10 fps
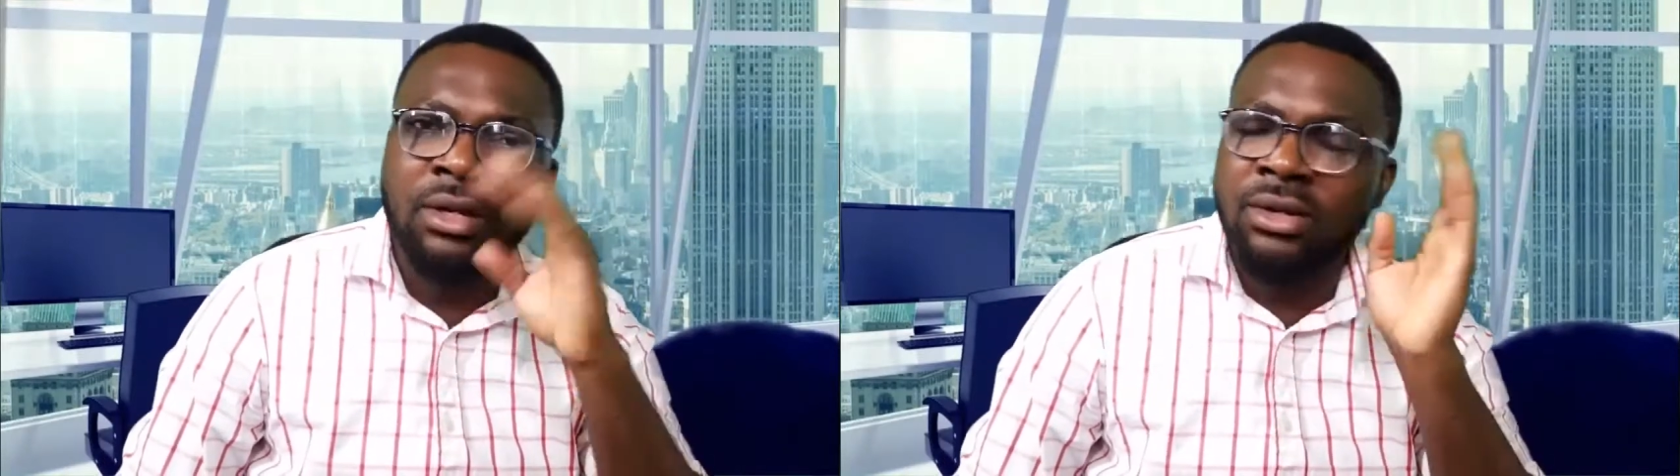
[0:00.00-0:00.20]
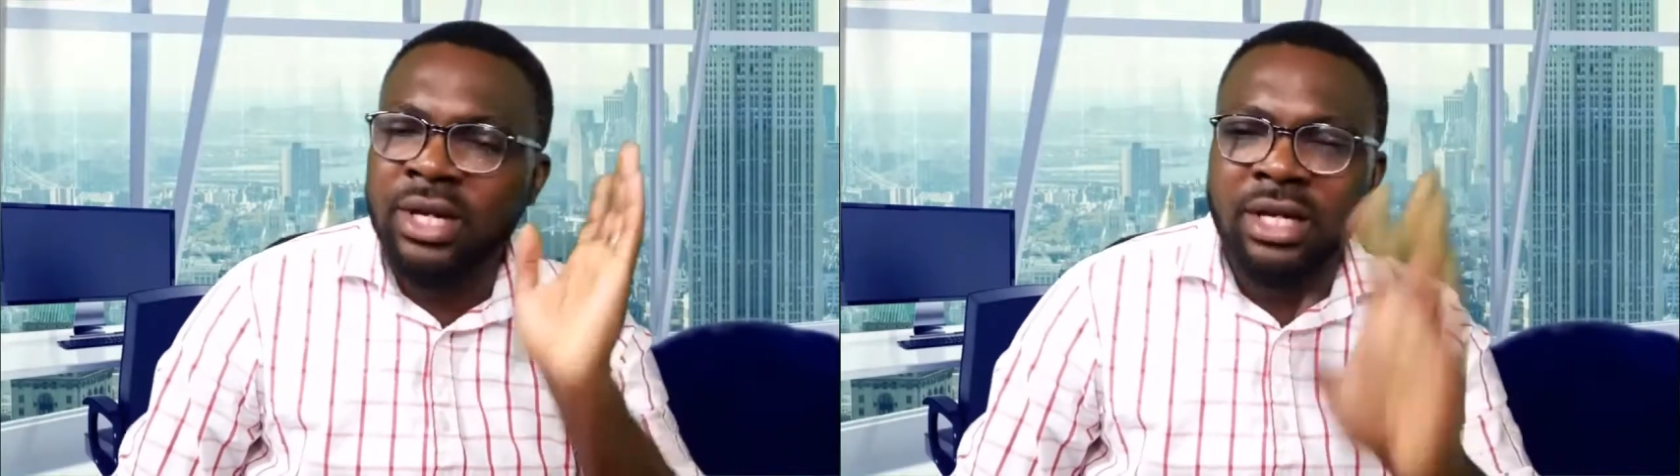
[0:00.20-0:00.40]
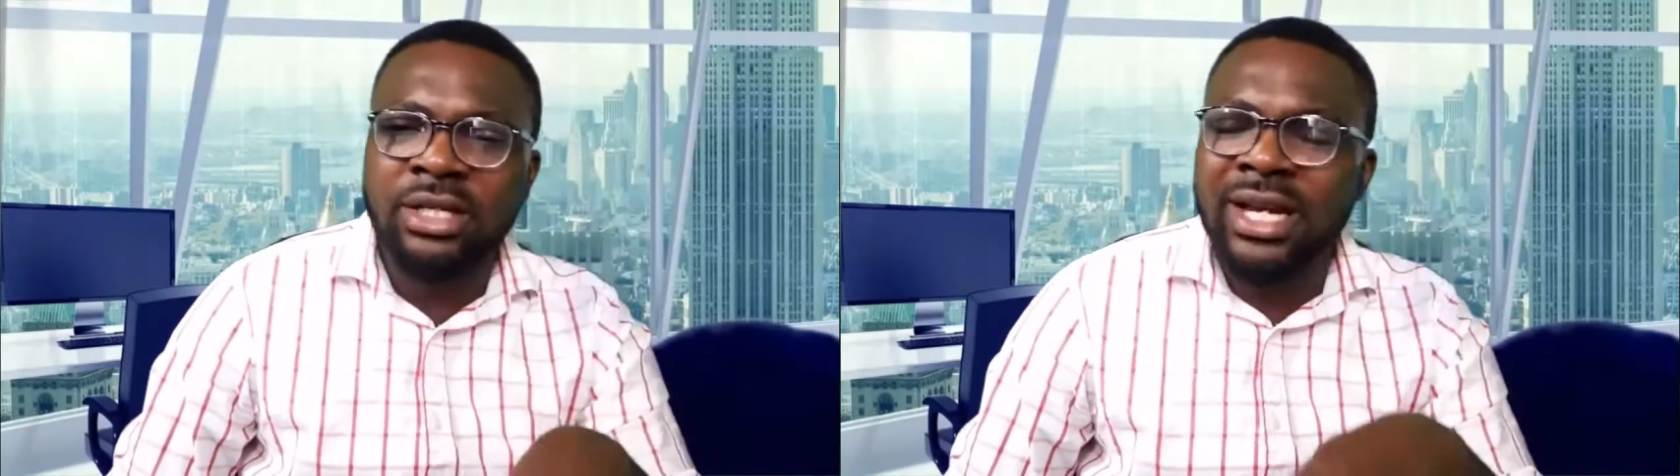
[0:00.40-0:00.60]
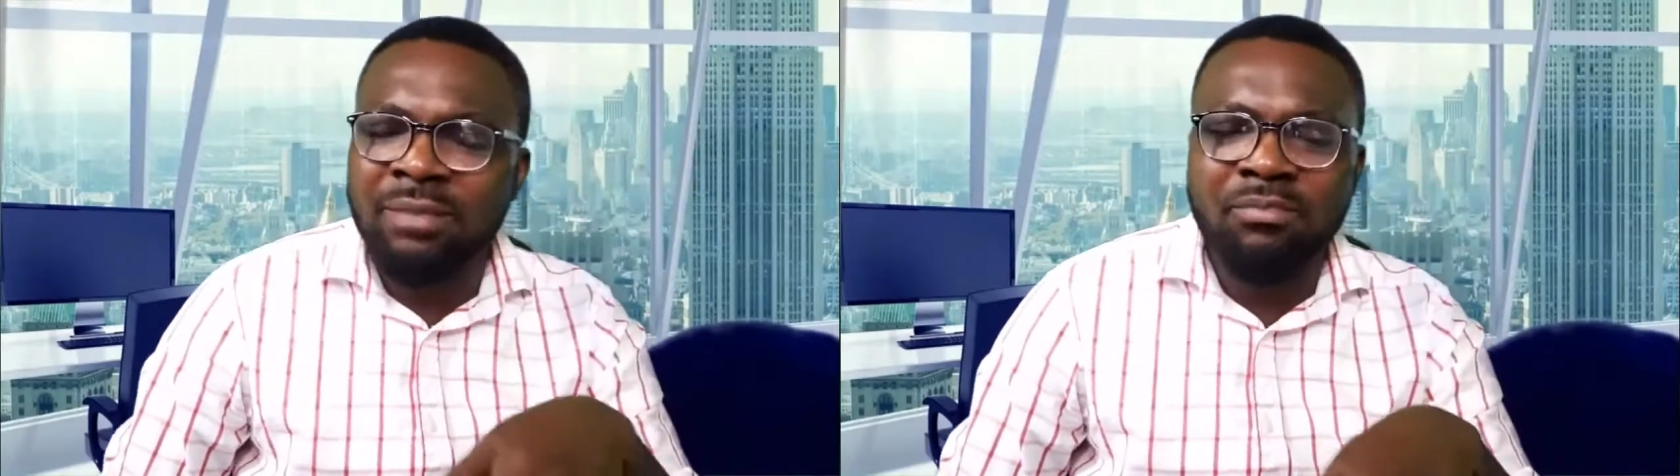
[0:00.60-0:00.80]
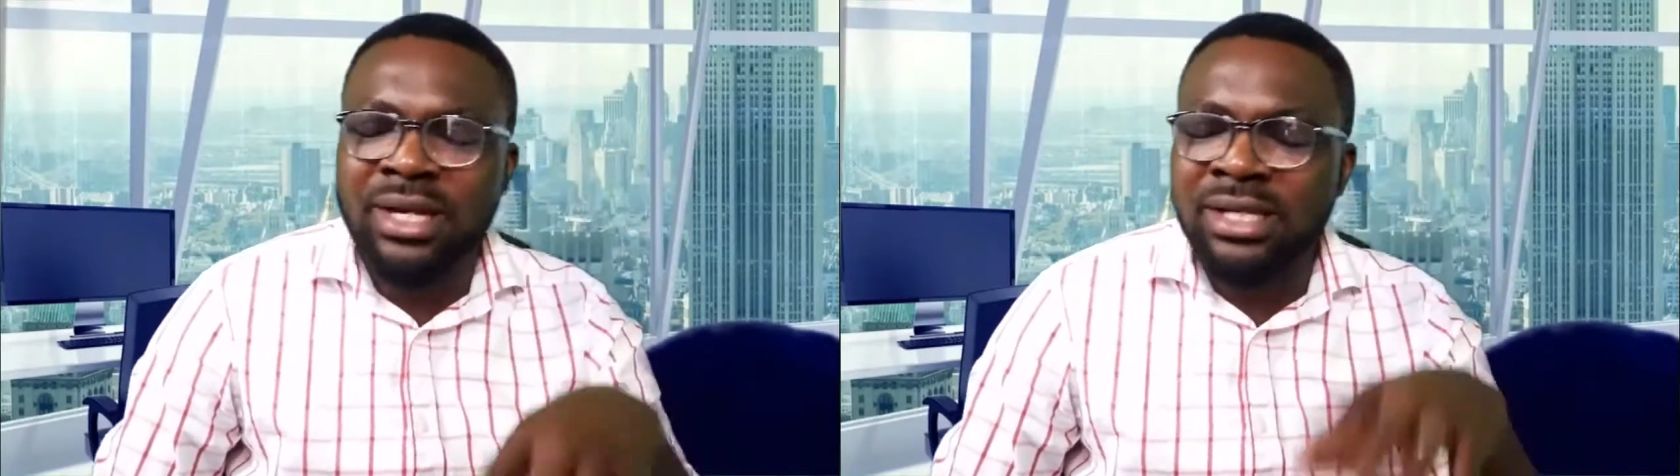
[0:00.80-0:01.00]
You can
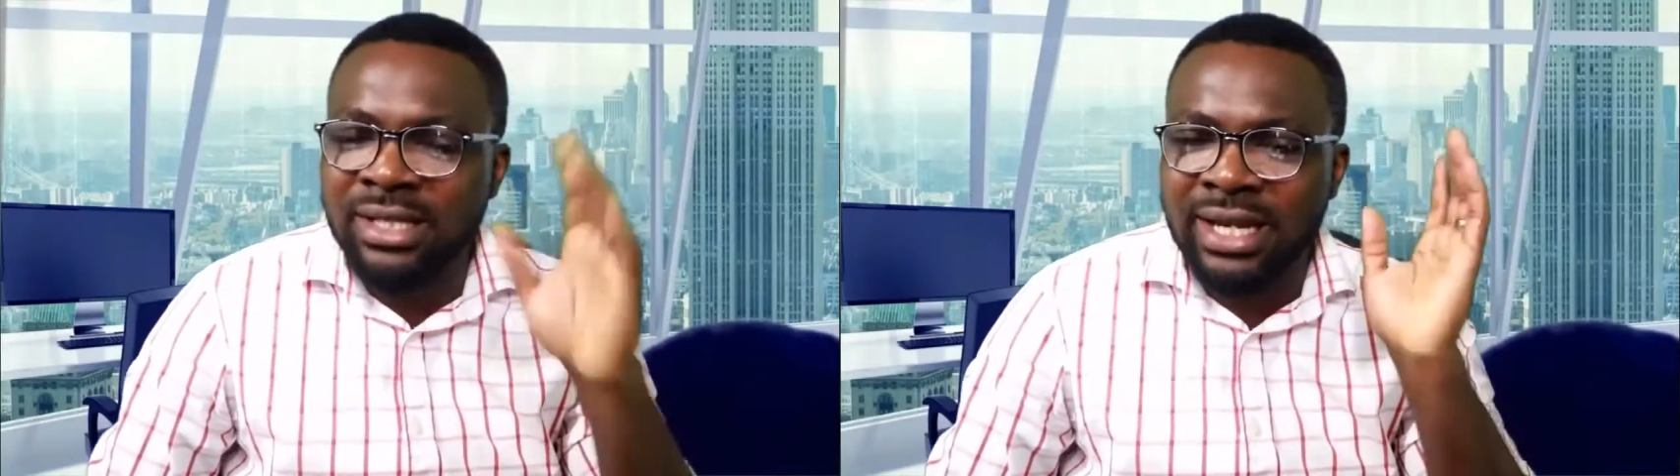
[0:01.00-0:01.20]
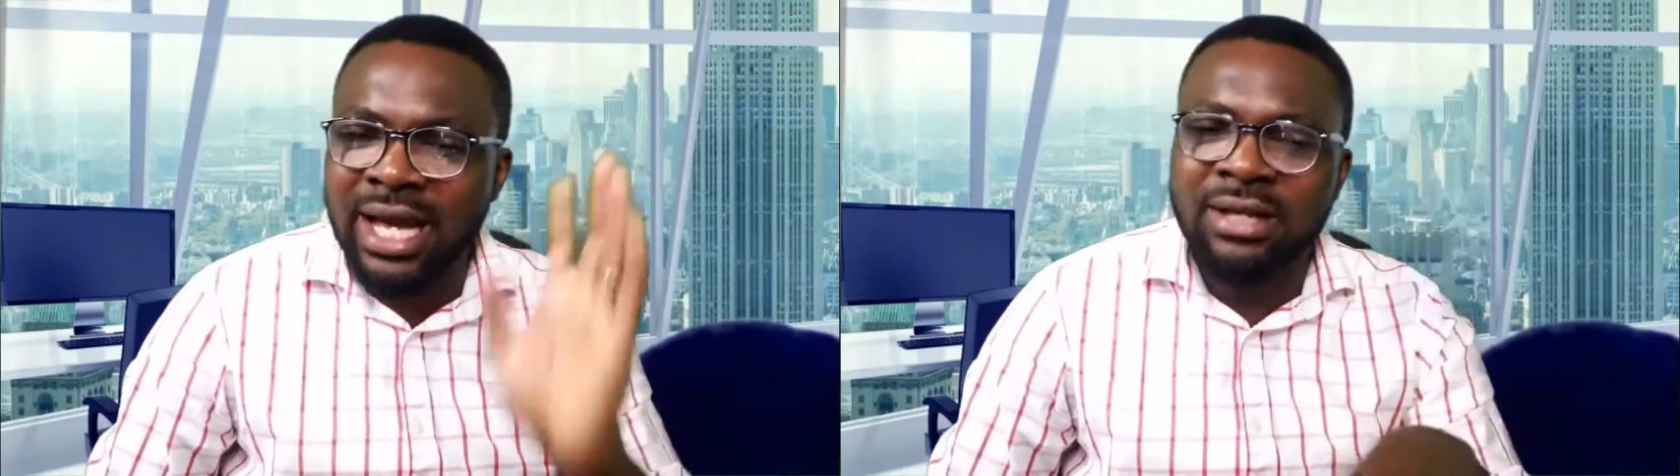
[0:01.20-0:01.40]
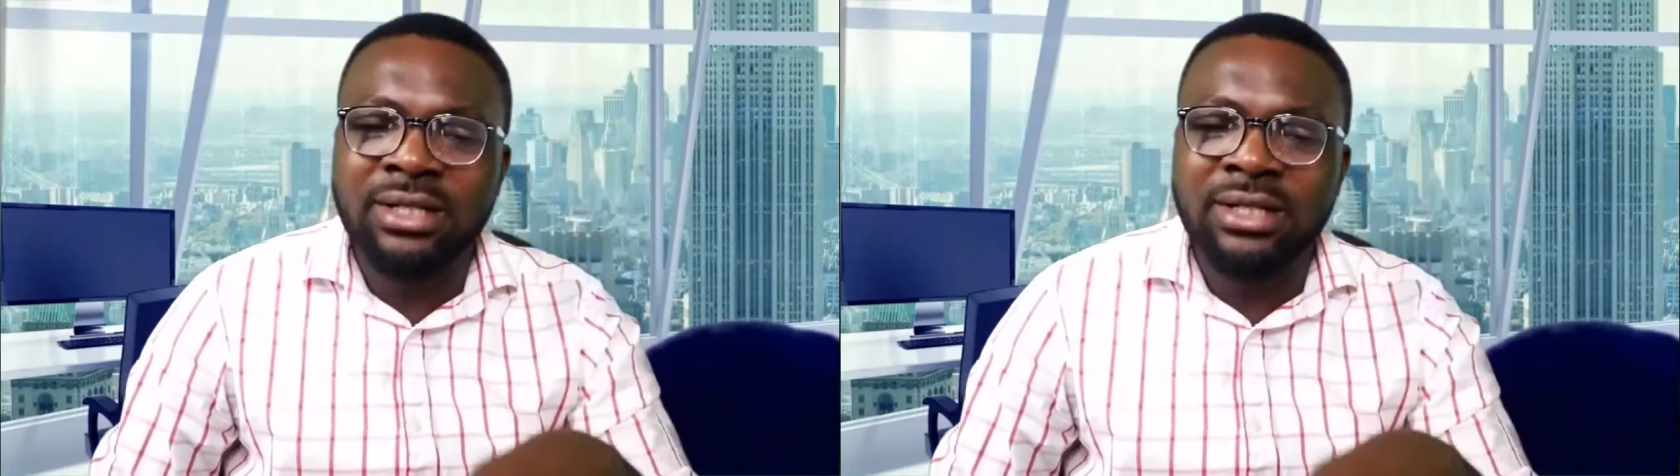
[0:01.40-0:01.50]
best count